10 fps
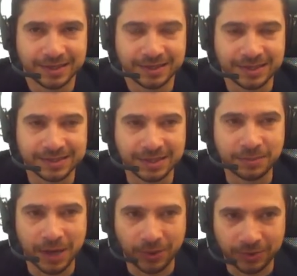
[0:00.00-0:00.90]

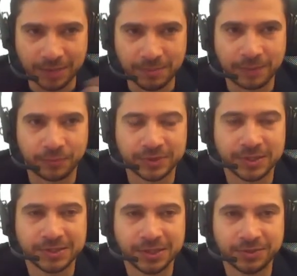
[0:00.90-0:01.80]
somehow came up with
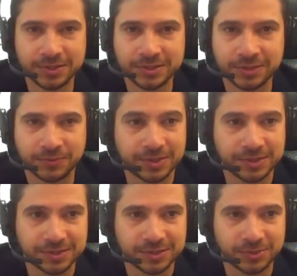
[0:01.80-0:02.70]
this heuristic, with
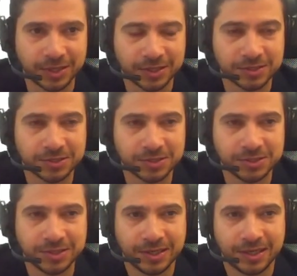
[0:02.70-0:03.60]
this
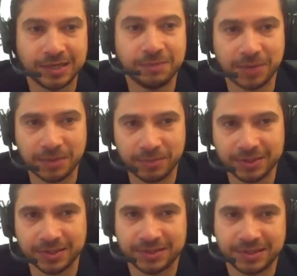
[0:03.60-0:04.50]
strategy, and
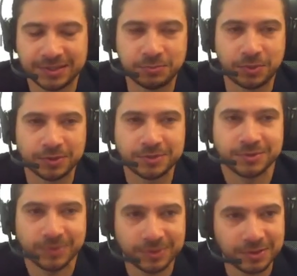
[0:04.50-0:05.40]
implemented in its bot.
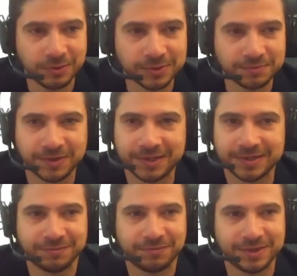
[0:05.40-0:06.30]
So it was
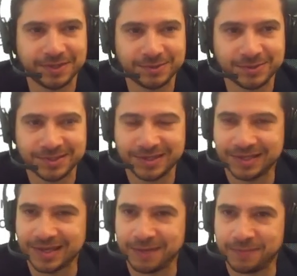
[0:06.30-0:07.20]
funny to see it
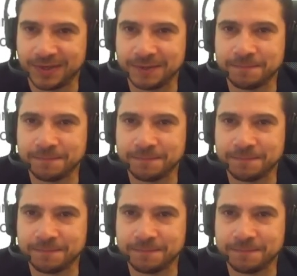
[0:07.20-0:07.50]
happening.